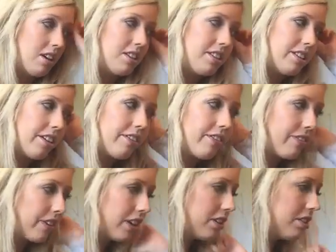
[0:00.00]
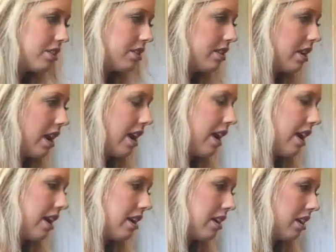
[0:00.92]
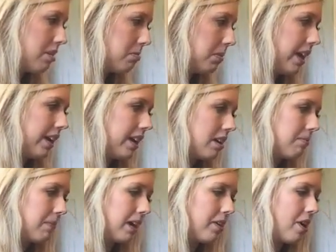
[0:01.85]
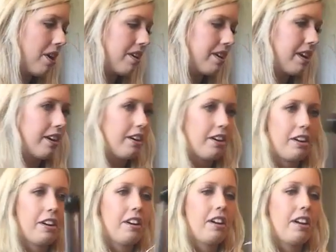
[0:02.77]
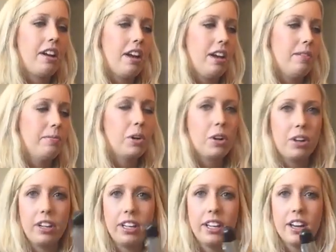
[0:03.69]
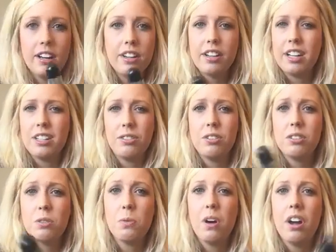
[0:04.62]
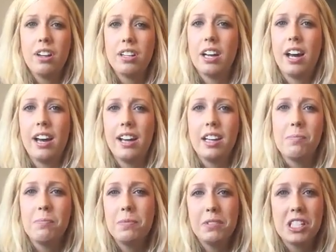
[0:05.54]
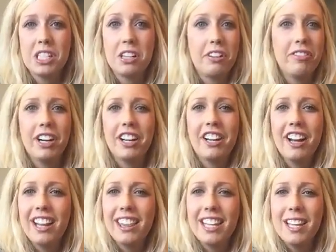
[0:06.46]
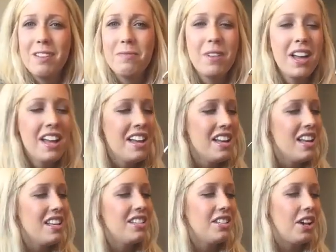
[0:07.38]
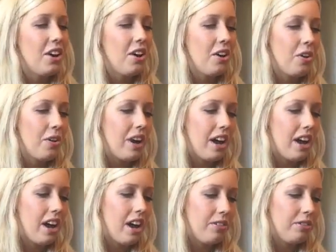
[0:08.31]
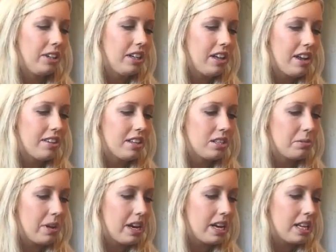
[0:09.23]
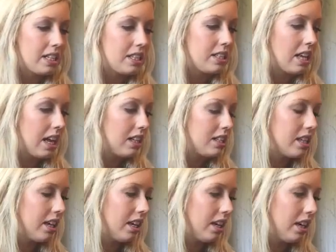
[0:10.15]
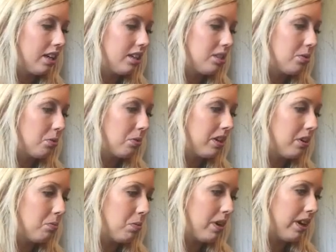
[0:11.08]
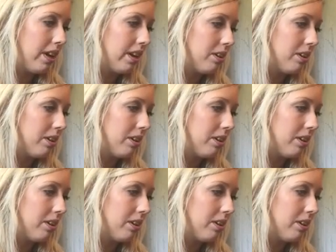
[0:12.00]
So first I plug in my Conair curling iron. I don't use a wand. I'm just not very good at them. So I really like this one. It's set to 21.